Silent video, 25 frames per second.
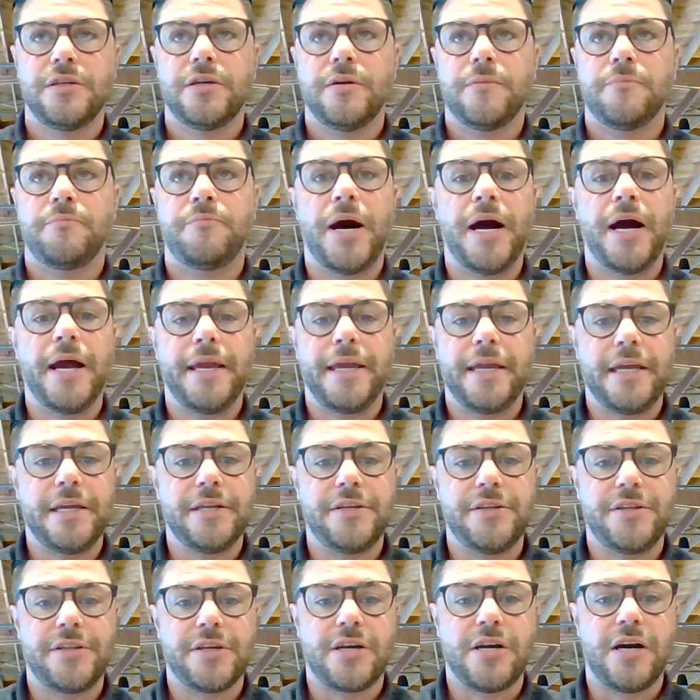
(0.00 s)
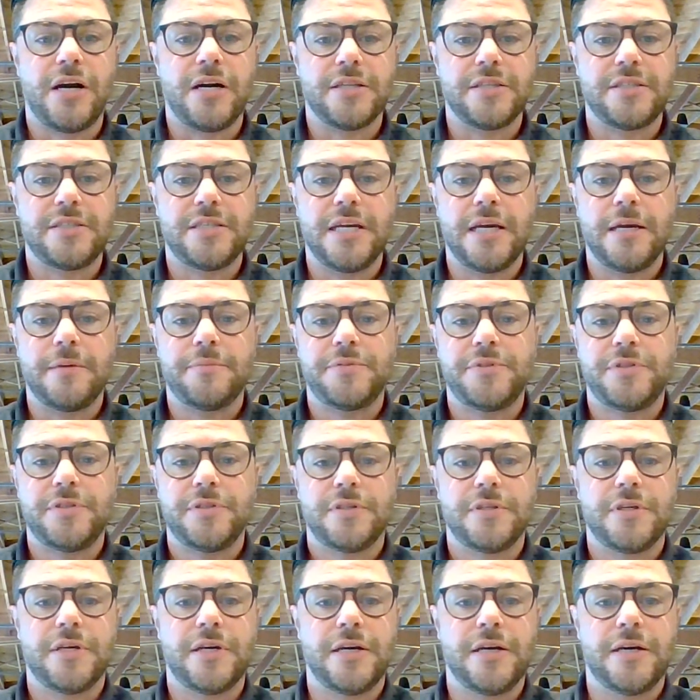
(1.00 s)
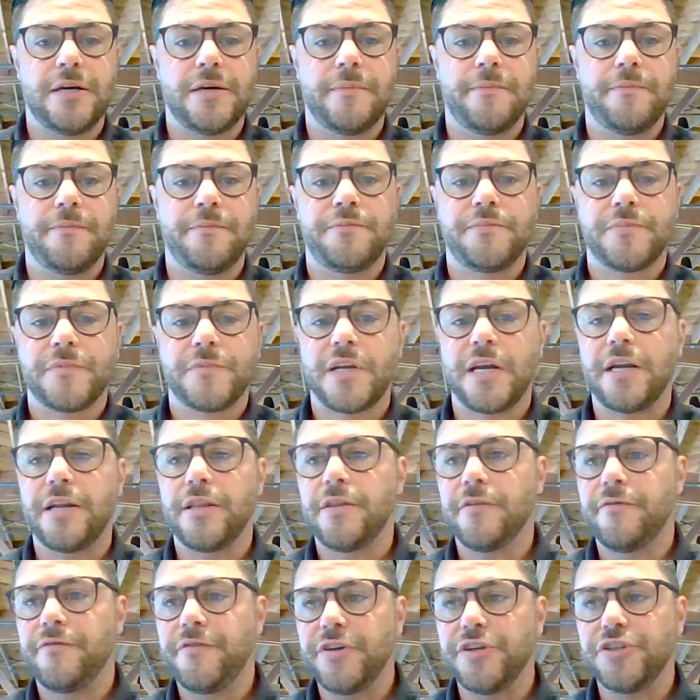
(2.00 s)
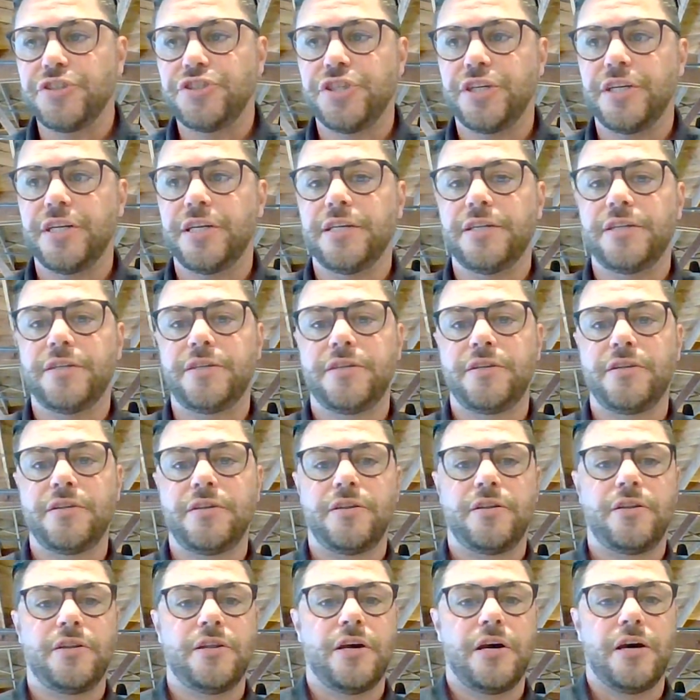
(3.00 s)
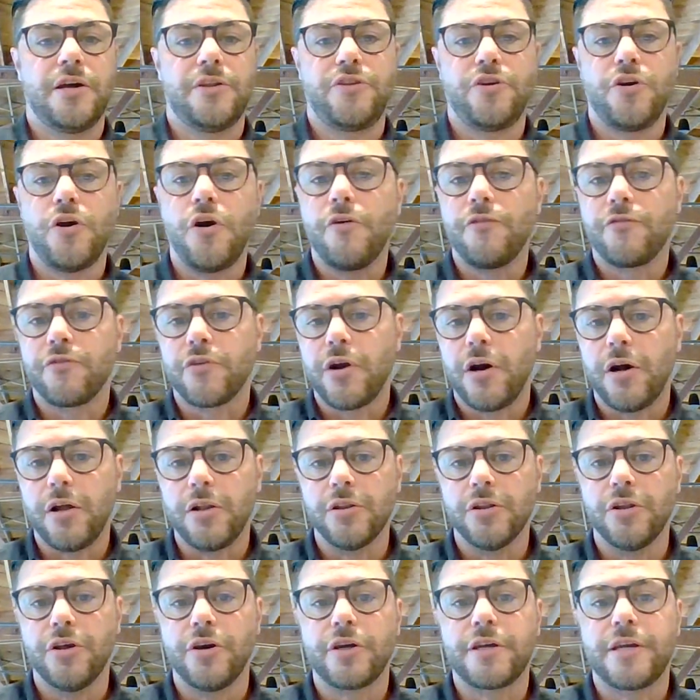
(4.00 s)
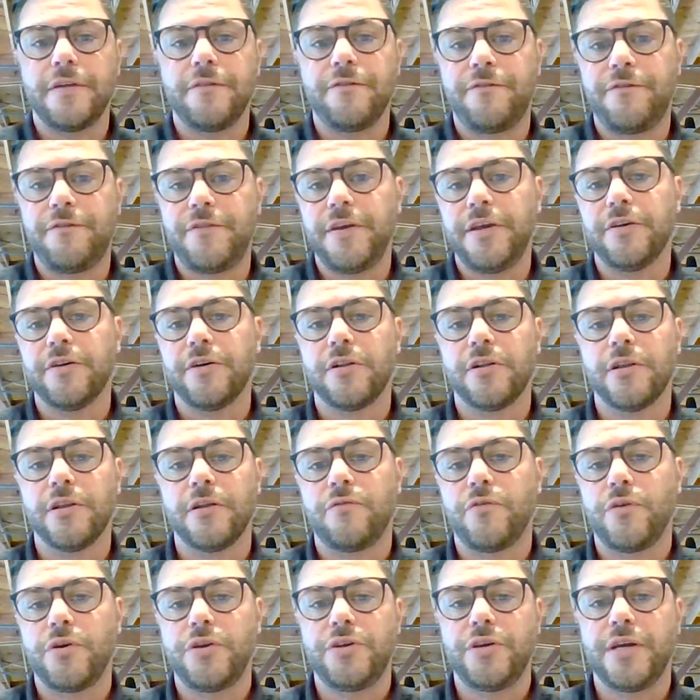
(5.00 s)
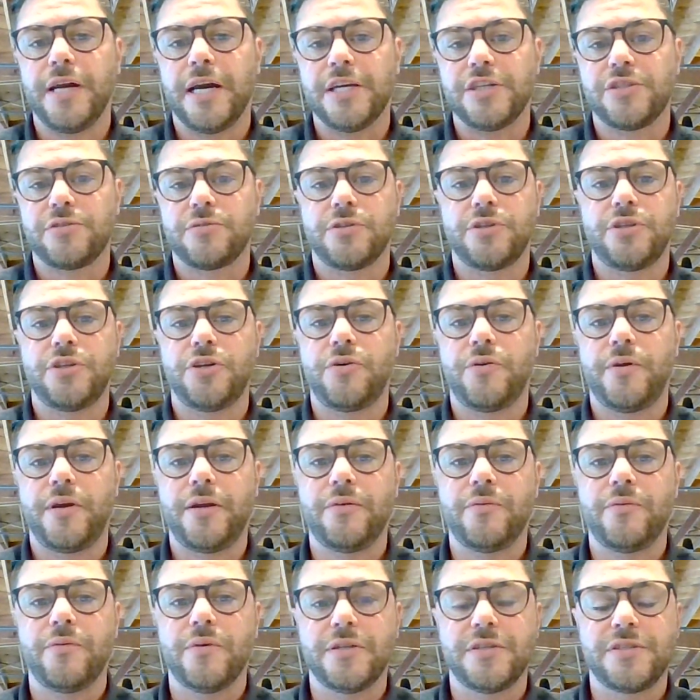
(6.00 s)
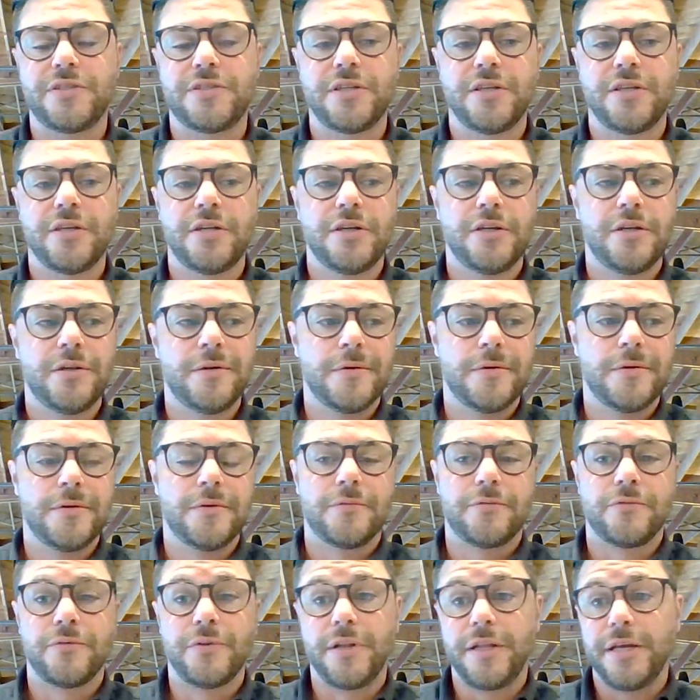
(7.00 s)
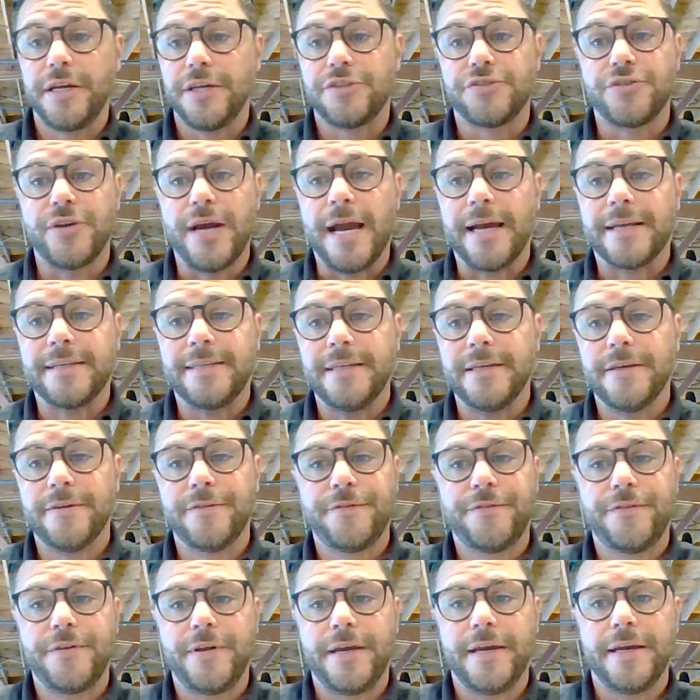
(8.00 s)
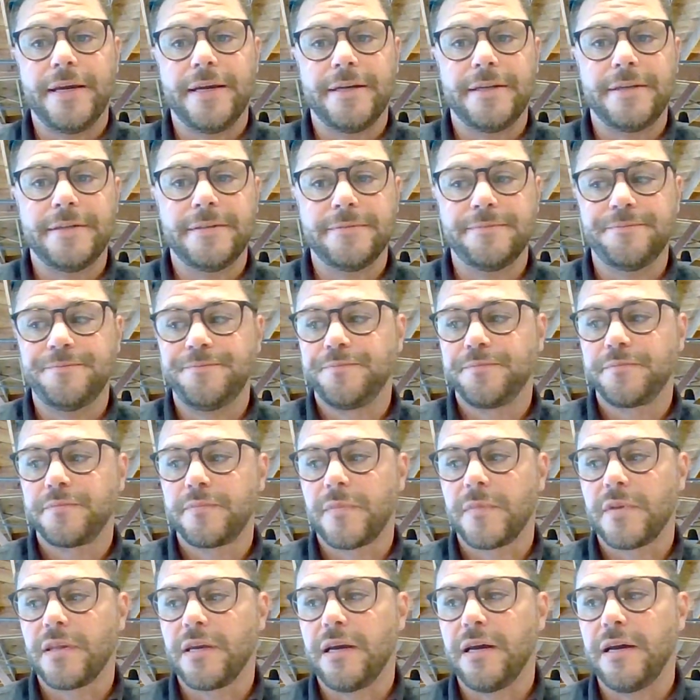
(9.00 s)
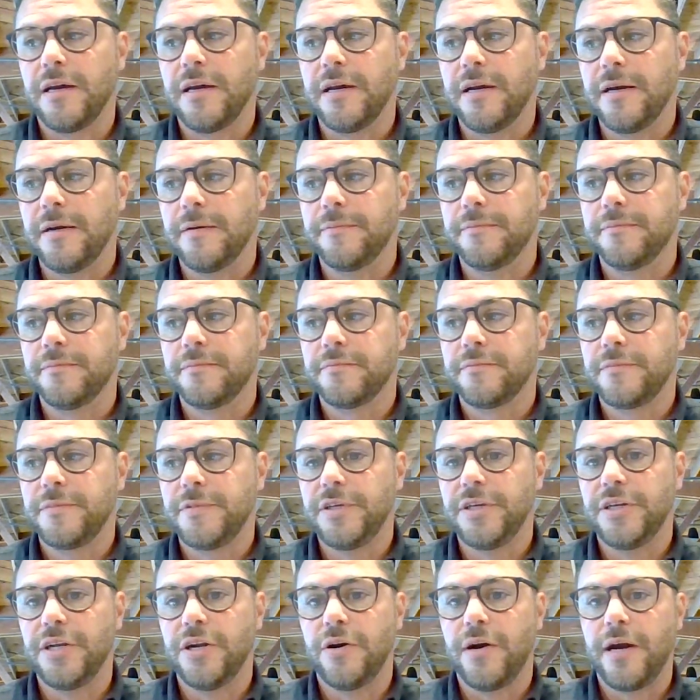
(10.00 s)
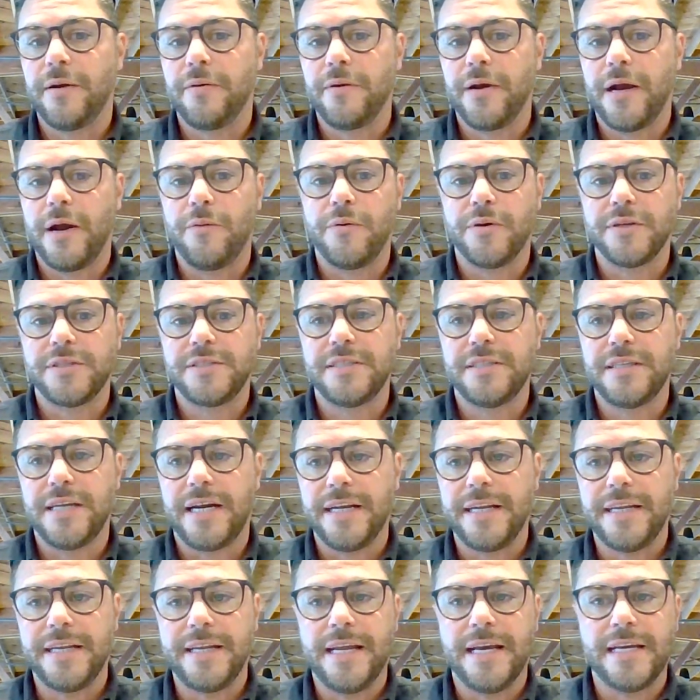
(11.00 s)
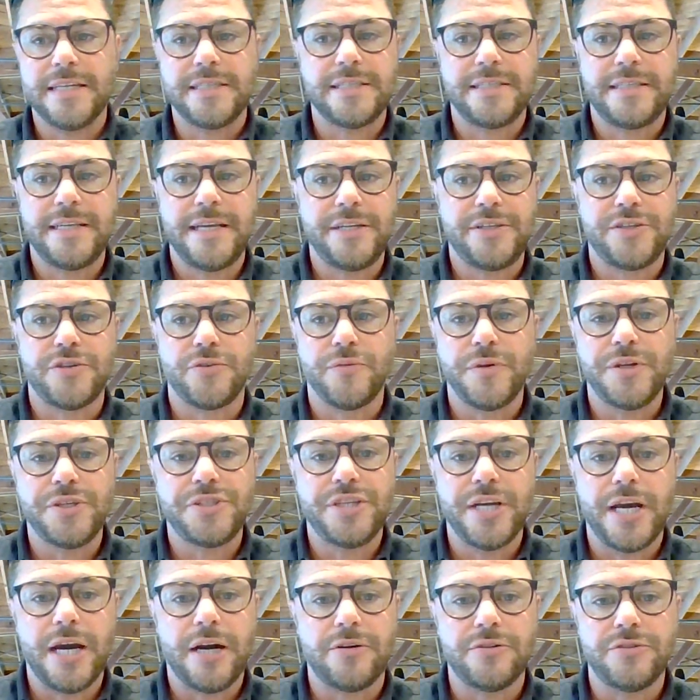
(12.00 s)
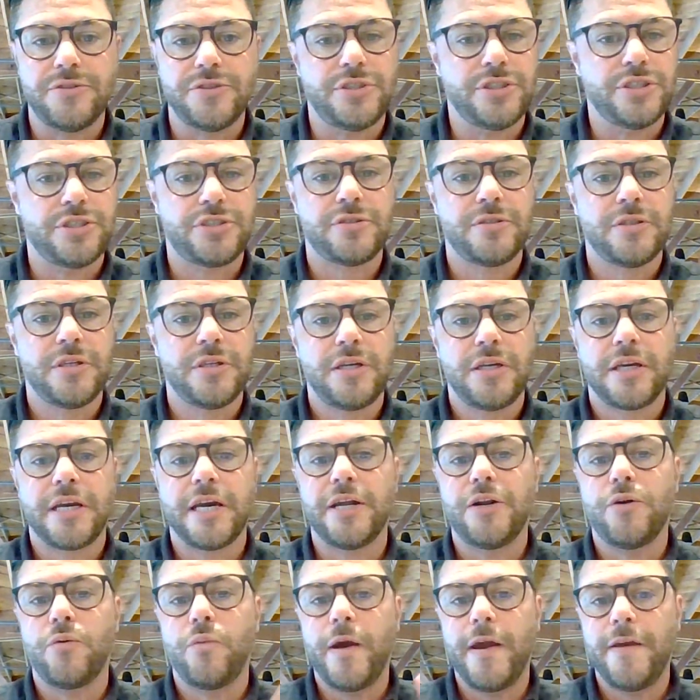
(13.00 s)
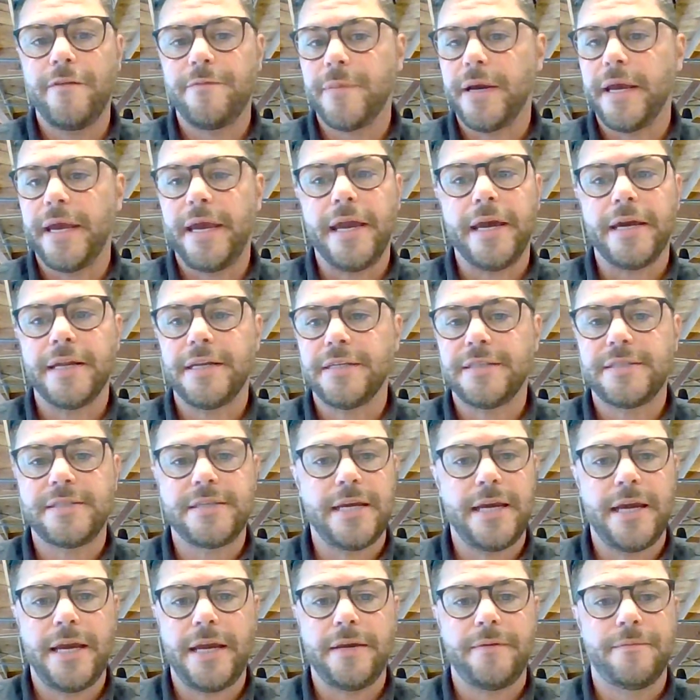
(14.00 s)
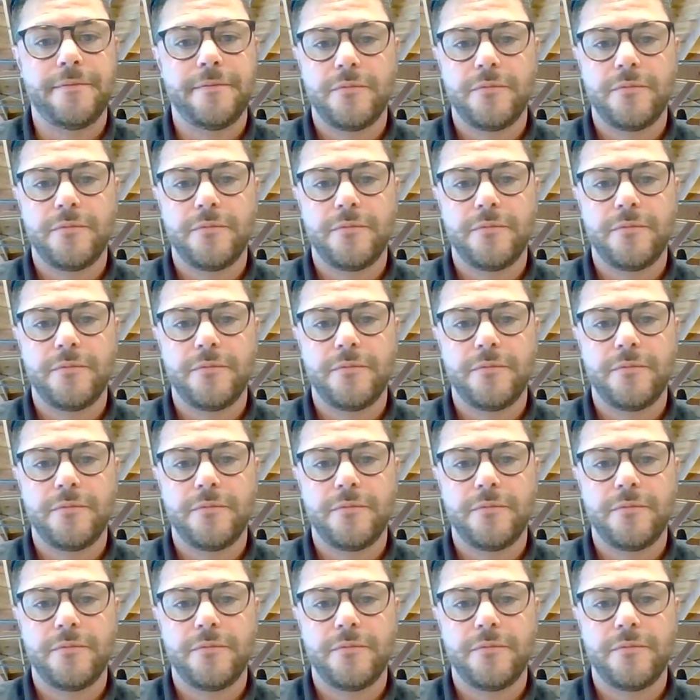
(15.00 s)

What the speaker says: buying into the concept, kind of the vision, the overall look and feel of what you guys were doing was really attractive. And, I didn't hesitate to reach out and just kind of wave my hand and say, hey,